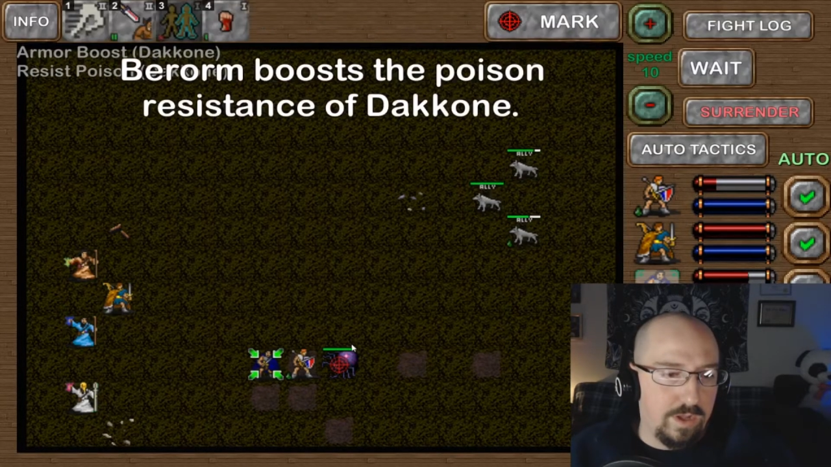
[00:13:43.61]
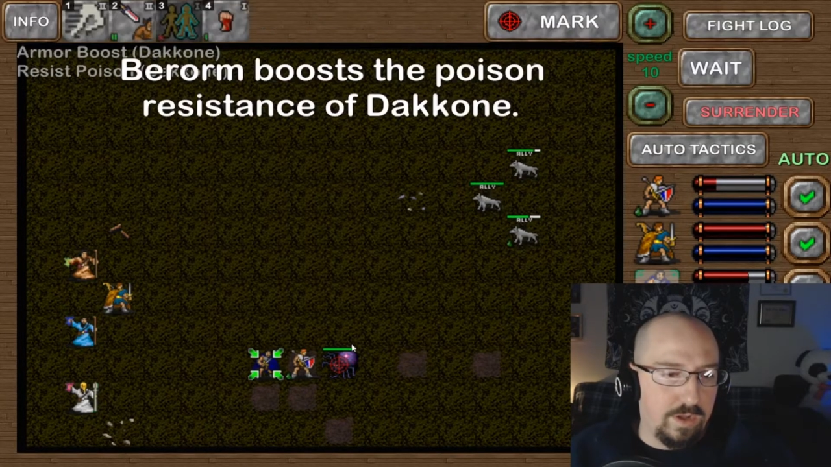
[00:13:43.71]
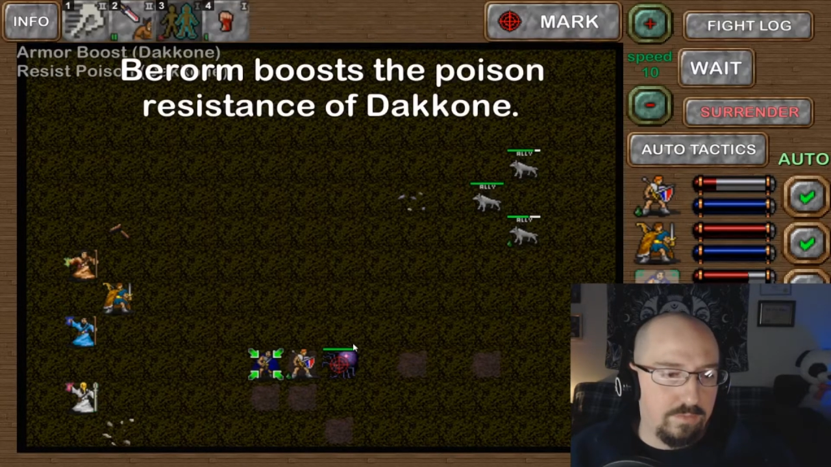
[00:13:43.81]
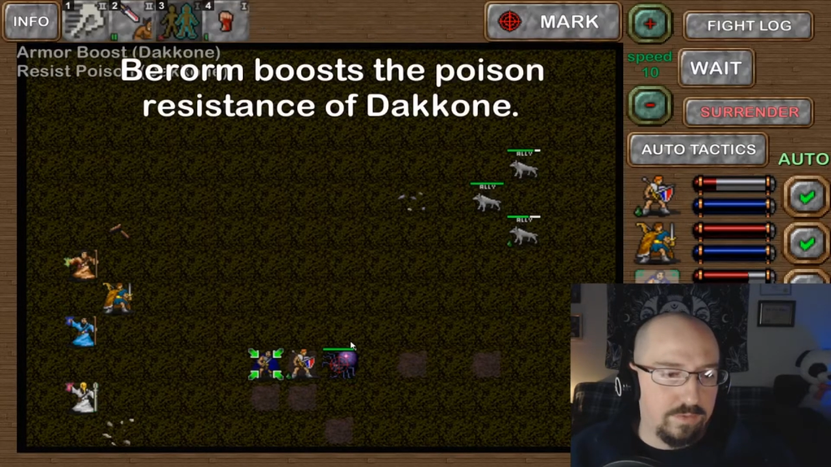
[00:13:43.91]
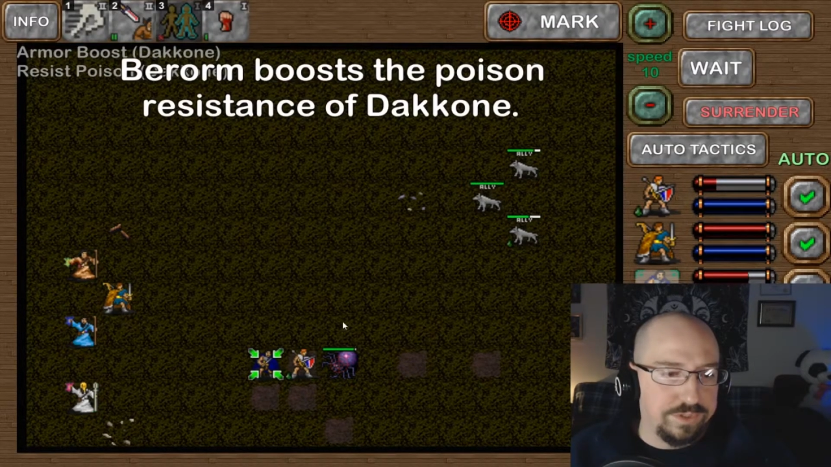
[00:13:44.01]

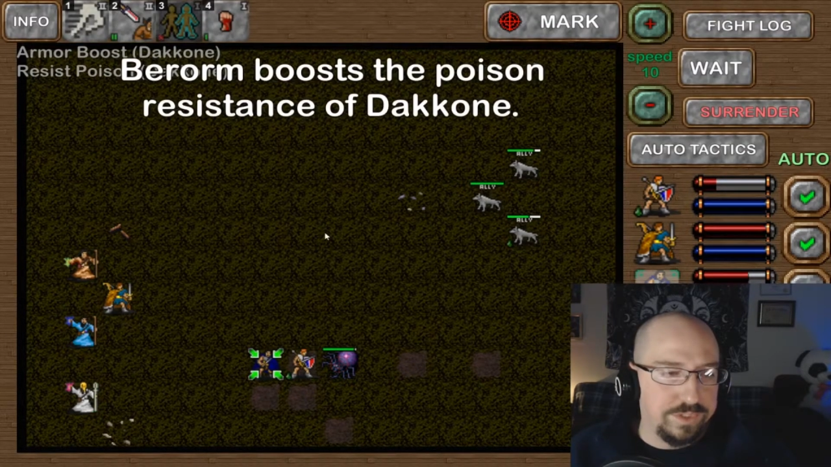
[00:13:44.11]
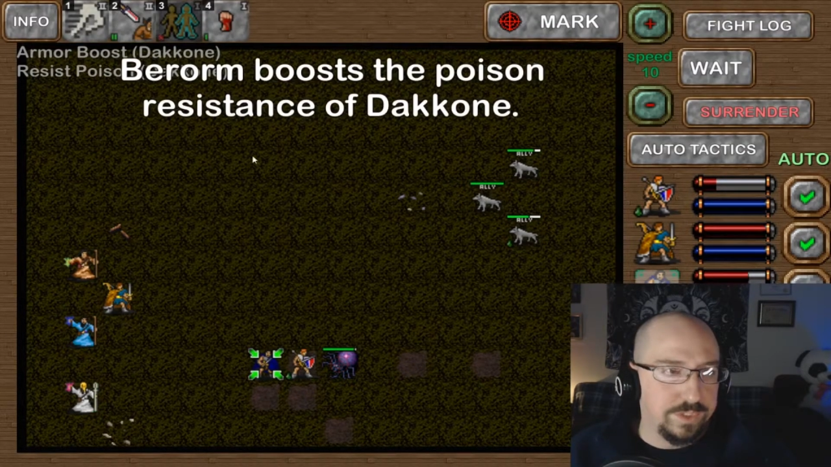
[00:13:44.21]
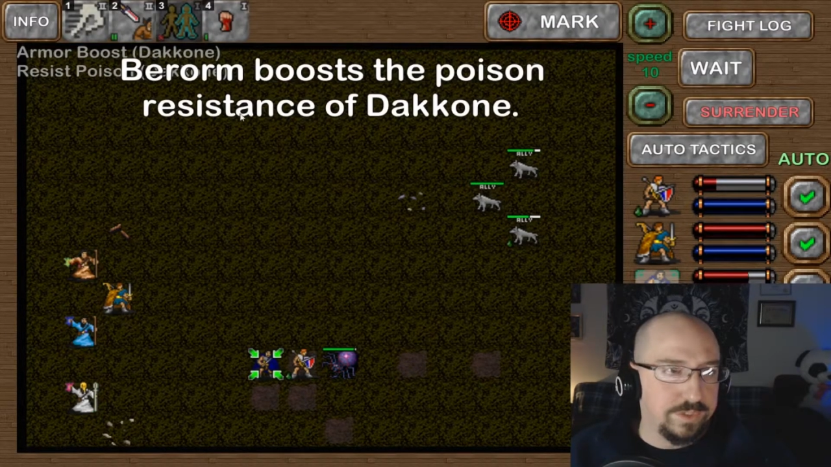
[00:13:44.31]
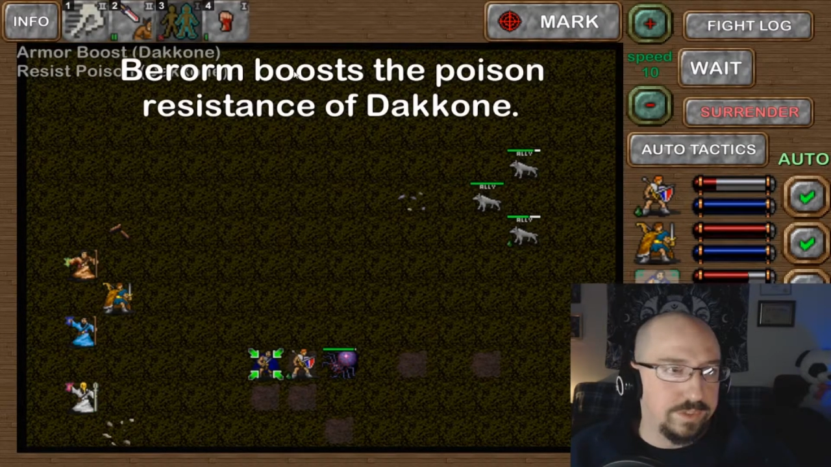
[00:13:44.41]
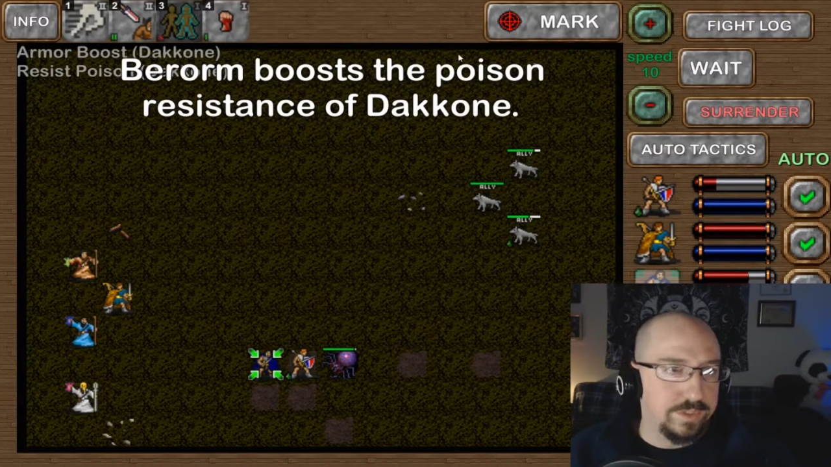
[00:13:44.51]

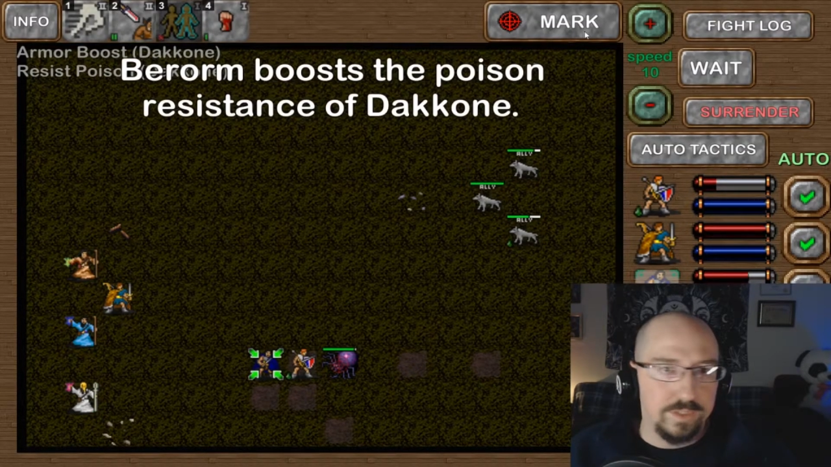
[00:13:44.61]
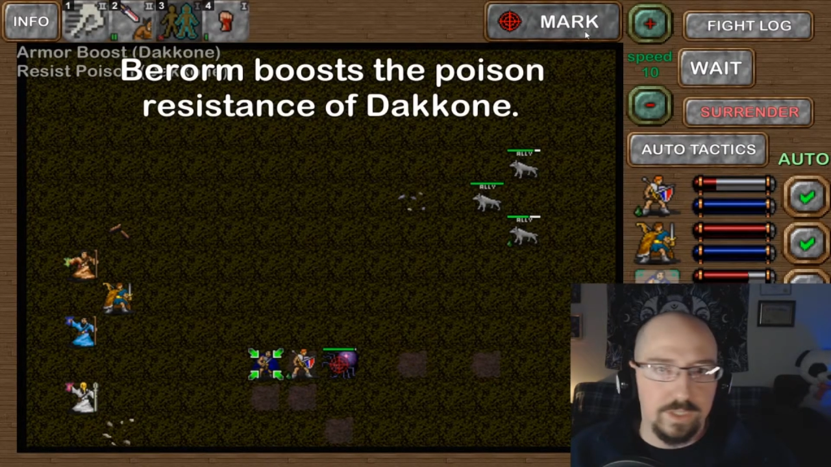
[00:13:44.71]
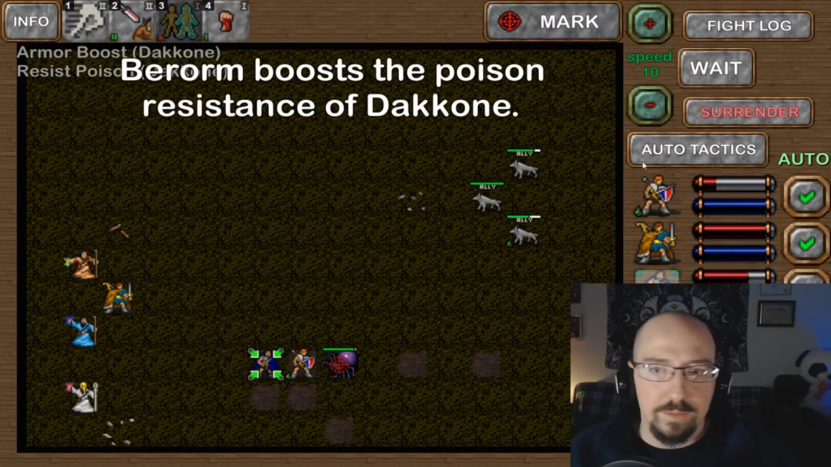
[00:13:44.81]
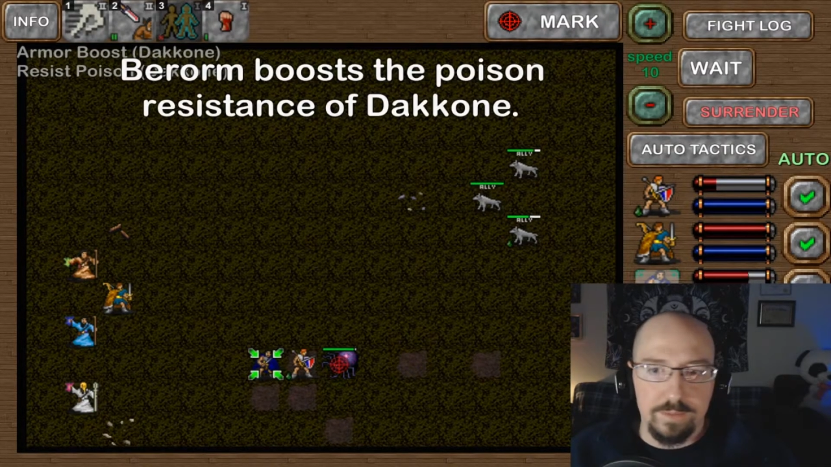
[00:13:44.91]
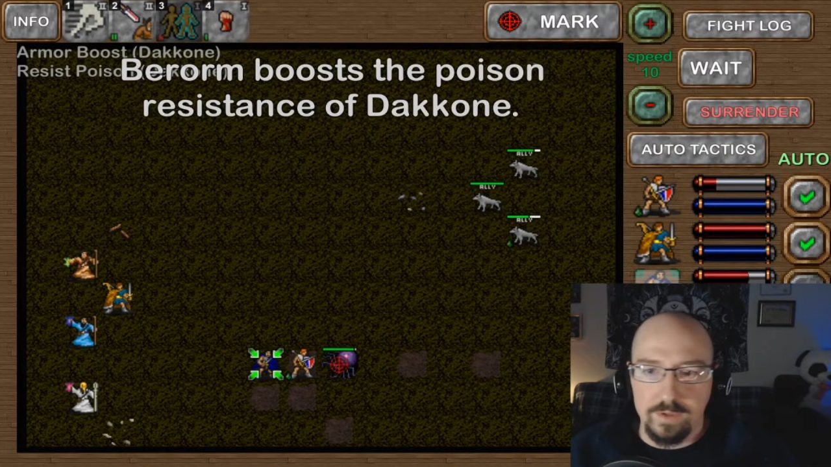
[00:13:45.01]
resistance
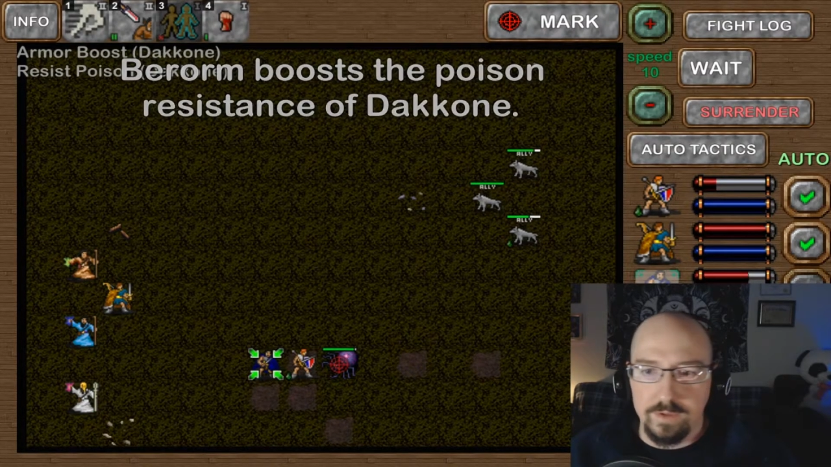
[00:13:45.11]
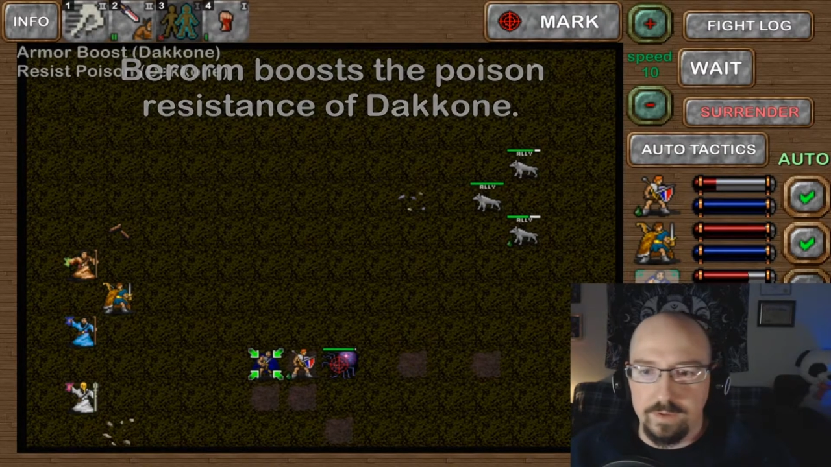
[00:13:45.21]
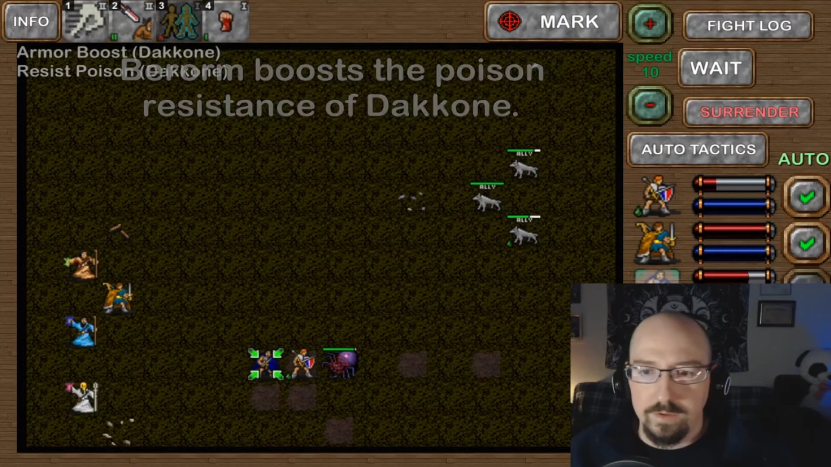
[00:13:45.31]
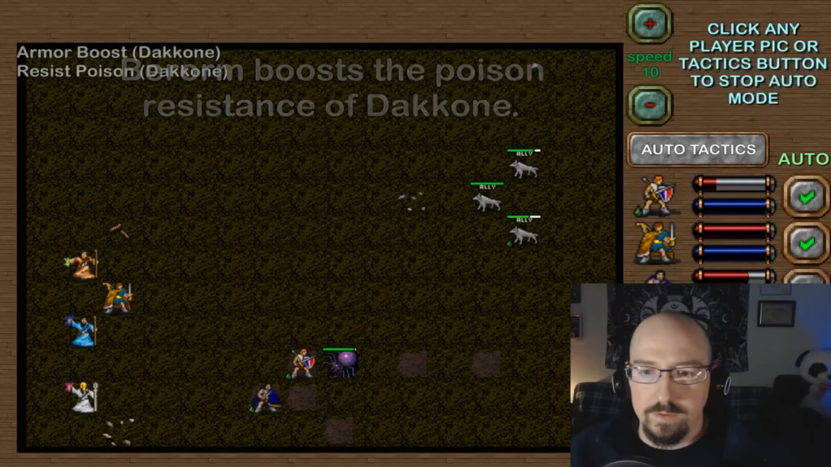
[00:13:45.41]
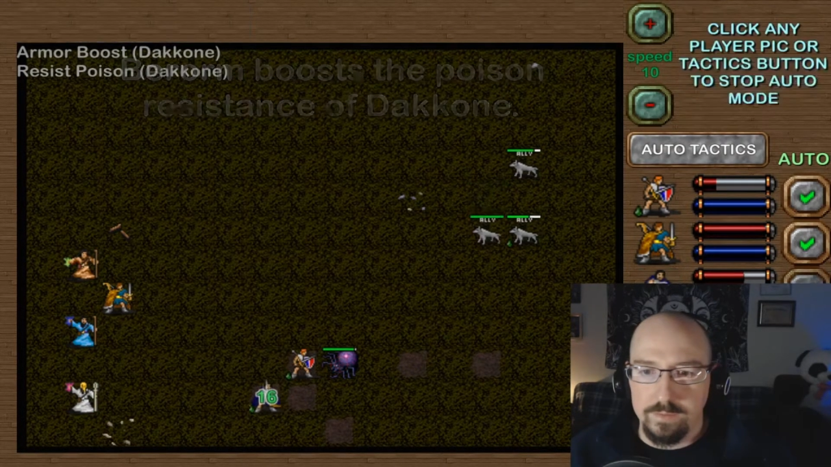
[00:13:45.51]
up here.